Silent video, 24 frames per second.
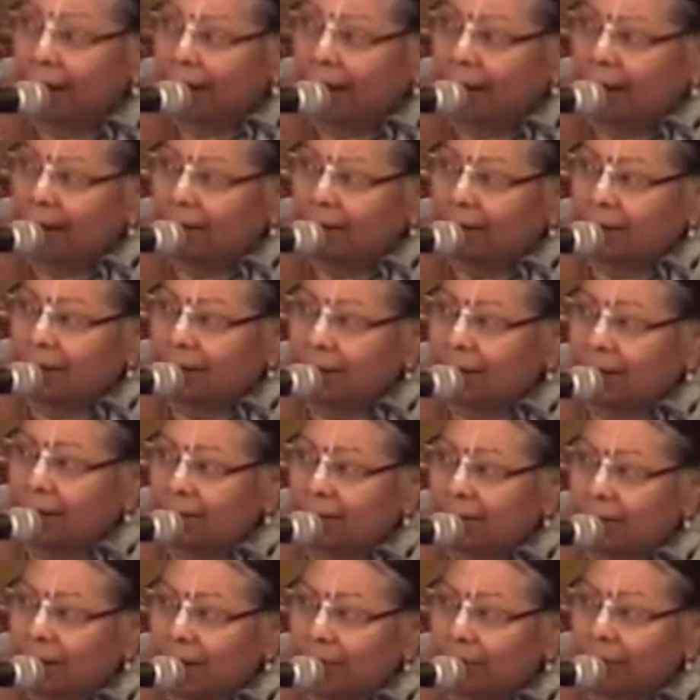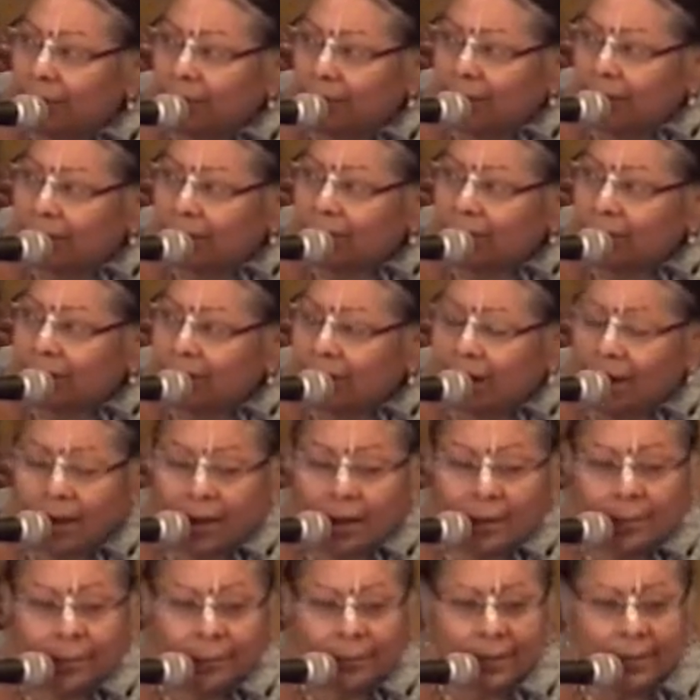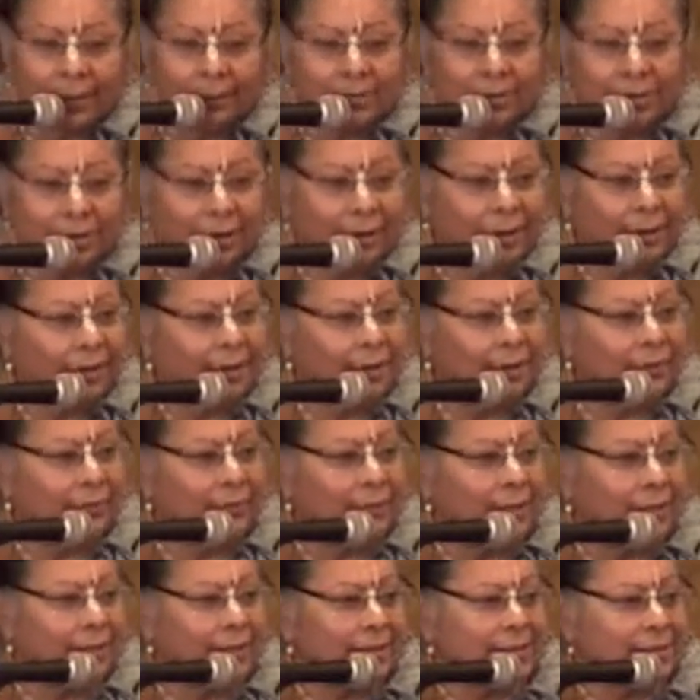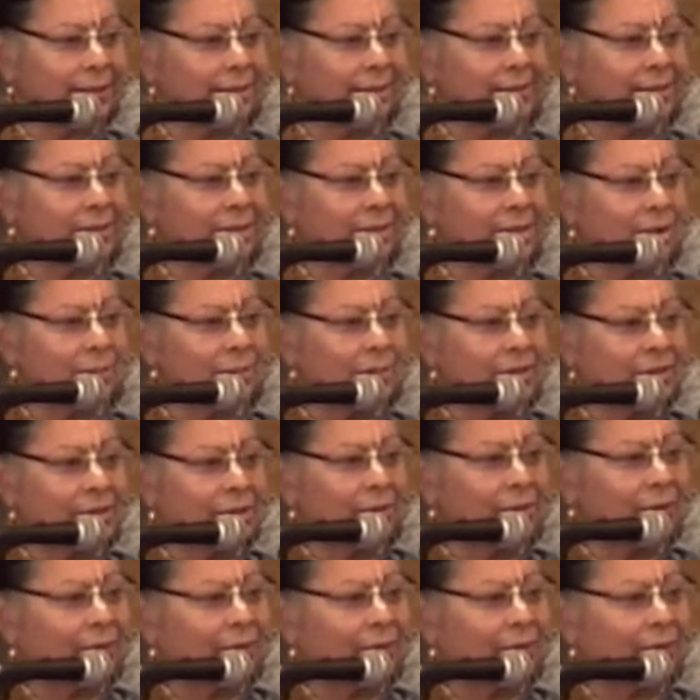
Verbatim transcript: I think it's time for me to stop. I'm sorry, I didn't realize. I did so much on